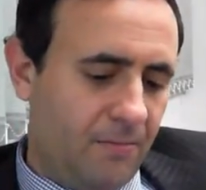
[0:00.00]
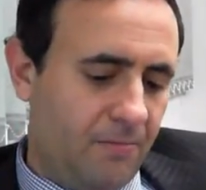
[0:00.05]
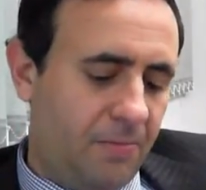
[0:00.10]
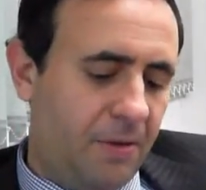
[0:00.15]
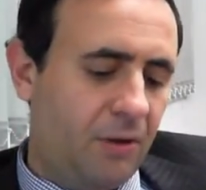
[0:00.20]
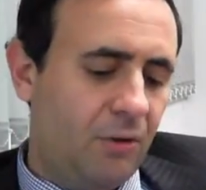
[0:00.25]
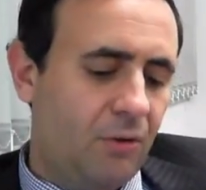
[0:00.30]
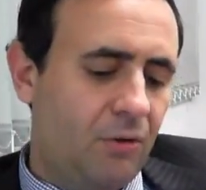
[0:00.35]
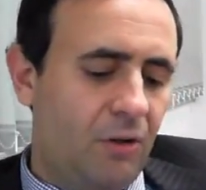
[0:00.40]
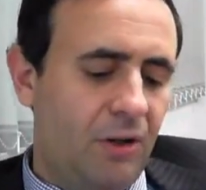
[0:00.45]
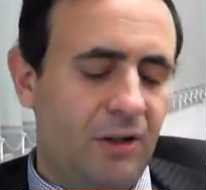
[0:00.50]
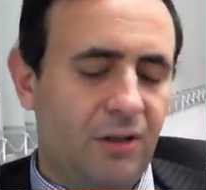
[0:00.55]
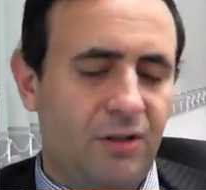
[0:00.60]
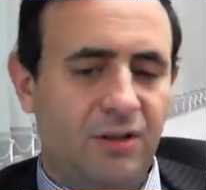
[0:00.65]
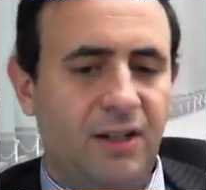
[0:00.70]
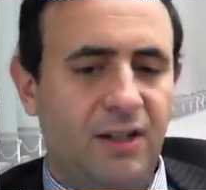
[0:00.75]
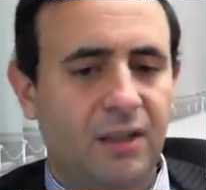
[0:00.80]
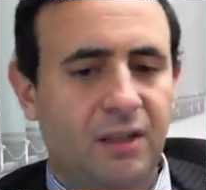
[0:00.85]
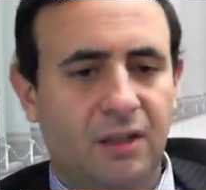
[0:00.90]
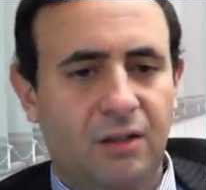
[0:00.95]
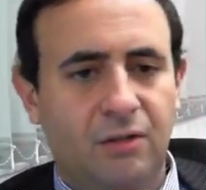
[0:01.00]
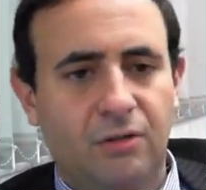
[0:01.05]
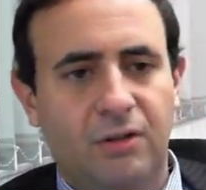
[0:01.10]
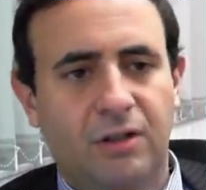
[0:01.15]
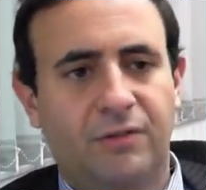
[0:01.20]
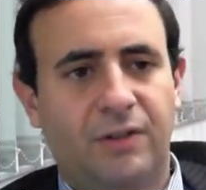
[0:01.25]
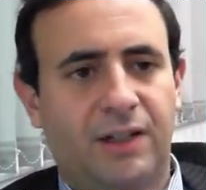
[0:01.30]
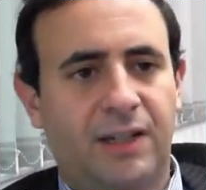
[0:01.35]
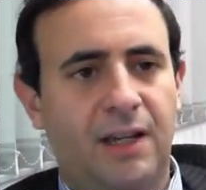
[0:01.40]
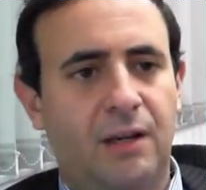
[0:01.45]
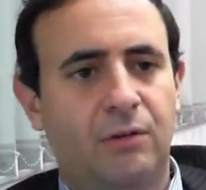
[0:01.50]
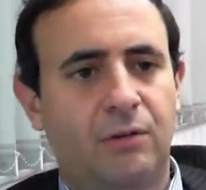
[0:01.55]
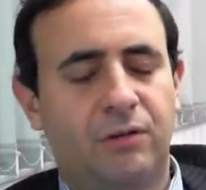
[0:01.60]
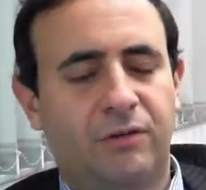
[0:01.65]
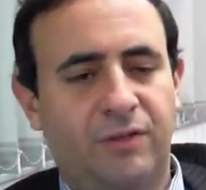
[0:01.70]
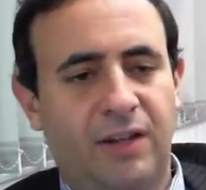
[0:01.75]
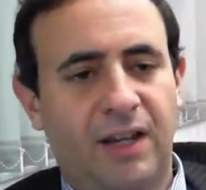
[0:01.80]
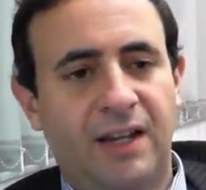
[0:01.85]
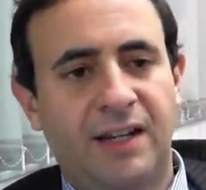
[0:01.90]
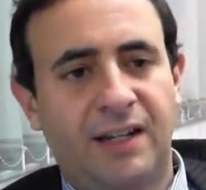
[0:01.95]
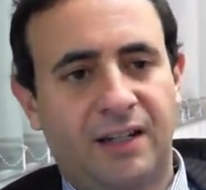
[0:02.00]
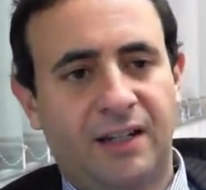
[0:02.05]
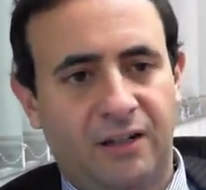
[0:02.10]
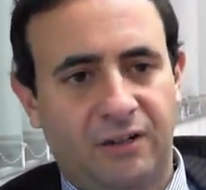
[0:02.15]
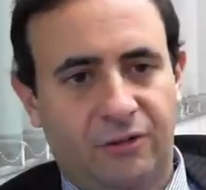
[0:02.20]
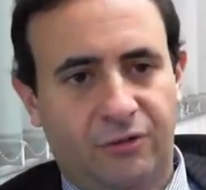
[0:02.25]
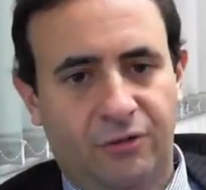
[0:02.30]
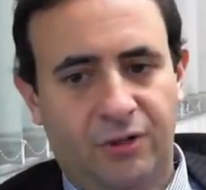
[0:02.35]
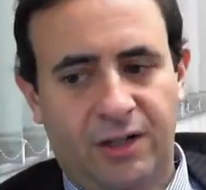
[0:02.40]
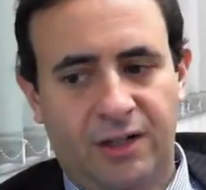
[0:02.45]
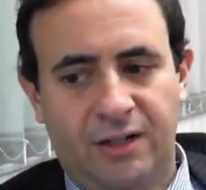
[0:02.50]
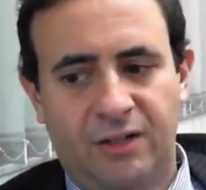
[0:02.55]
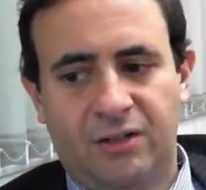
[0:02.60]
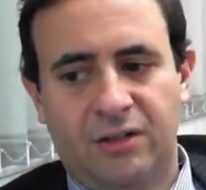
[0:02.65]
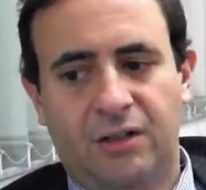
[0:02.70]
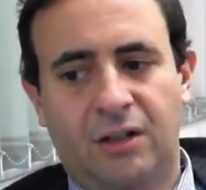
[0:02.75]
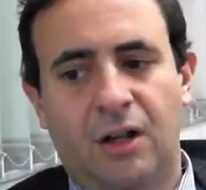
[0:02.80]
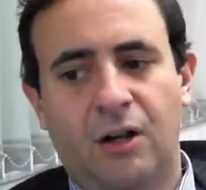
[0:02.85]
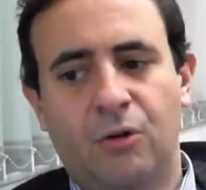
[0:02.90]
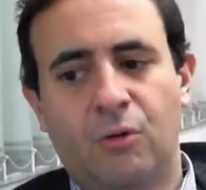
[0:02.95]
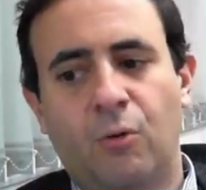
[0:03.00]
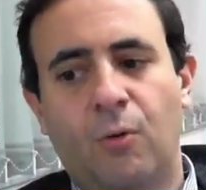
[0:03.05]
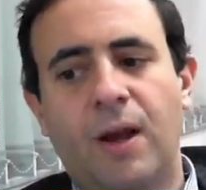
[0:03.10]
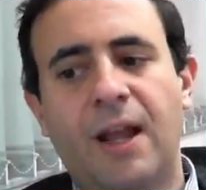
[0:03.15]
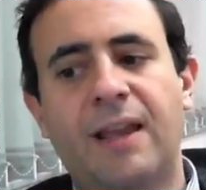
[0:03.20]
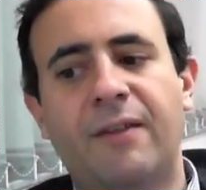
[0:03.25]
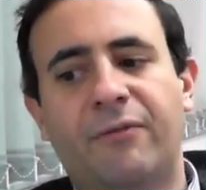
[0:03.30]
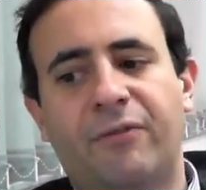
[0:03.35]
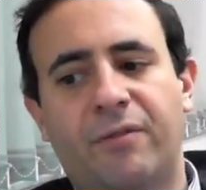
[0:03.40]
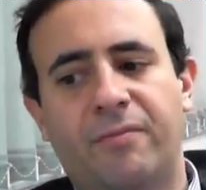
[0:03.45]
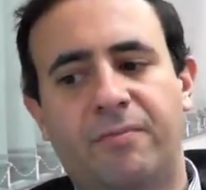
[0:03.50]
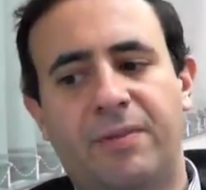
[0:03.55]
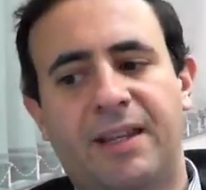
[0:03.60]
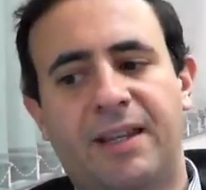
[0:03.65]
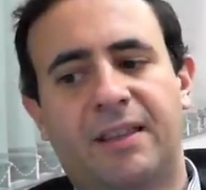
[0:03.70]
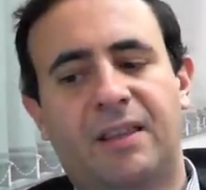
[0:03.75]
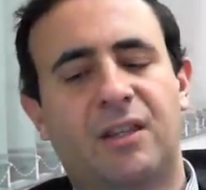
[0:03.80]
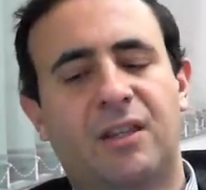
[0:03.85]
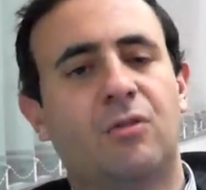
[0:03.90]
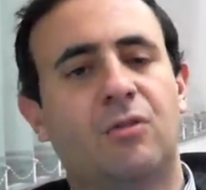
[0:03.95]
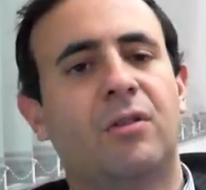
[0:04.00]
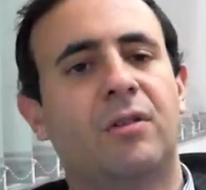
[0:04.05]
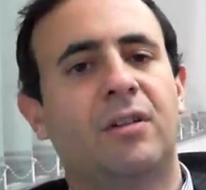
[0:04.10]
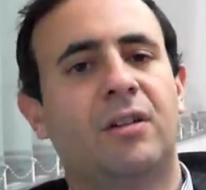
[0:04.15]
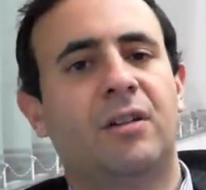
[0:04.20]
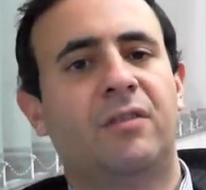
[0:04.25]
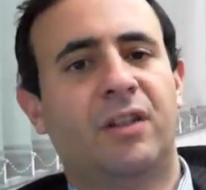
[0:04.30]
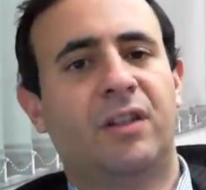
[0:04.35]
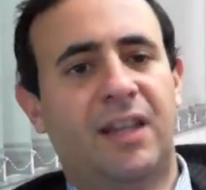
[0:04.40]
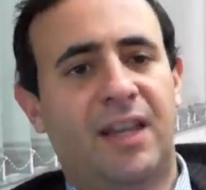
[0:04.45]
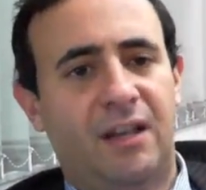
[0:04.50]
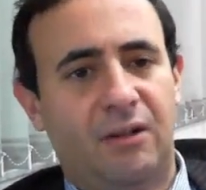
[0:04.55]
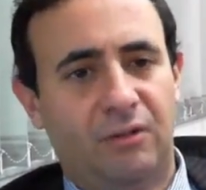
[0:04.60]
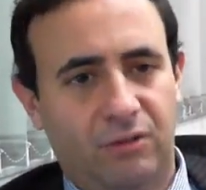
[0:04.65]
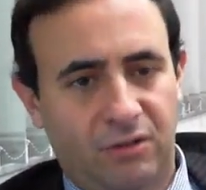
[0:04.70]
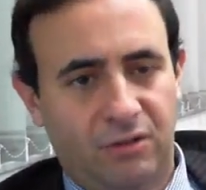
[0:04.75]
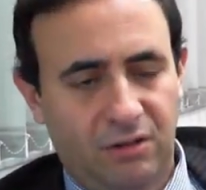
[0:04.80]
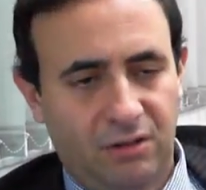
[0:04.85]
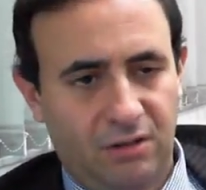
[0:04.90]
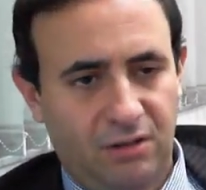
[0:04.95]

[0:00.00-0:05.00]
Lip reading: Bitcoin is not the unit of account of any country and is a long way from being the unit of account